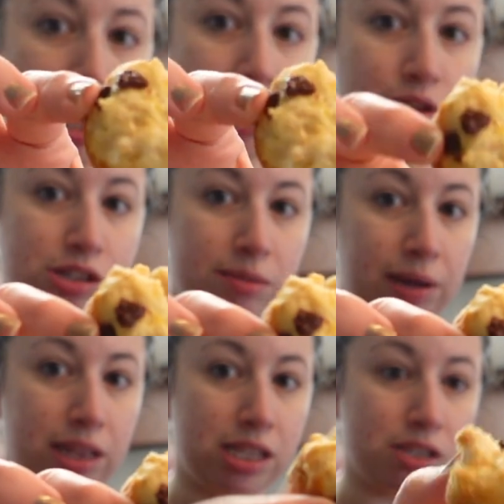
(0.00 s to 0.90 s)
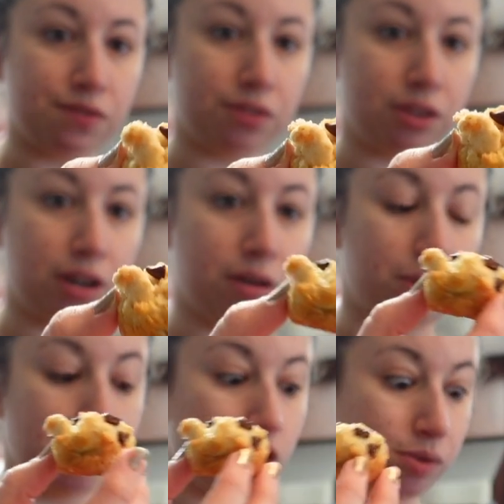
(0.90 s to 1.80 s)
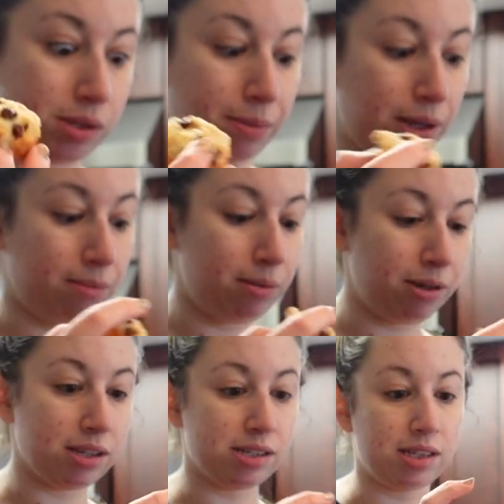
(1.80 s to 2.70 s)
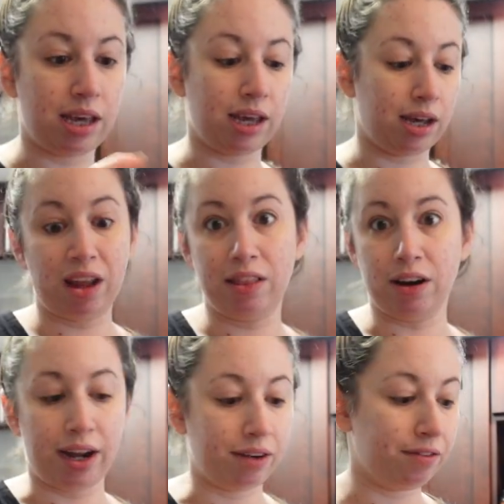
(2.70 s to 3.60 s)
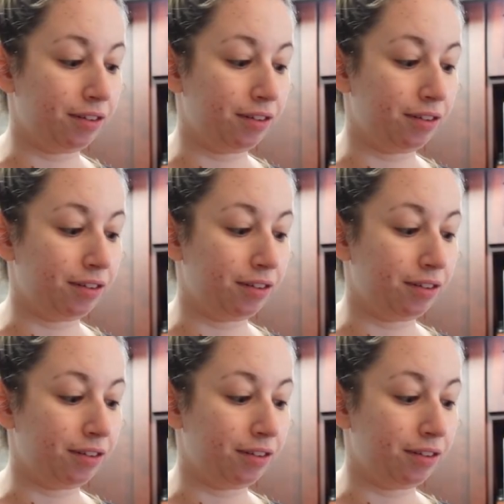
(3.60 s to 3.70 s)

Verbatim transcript: I used to make these for her when she was a baby because they, uh, they're egg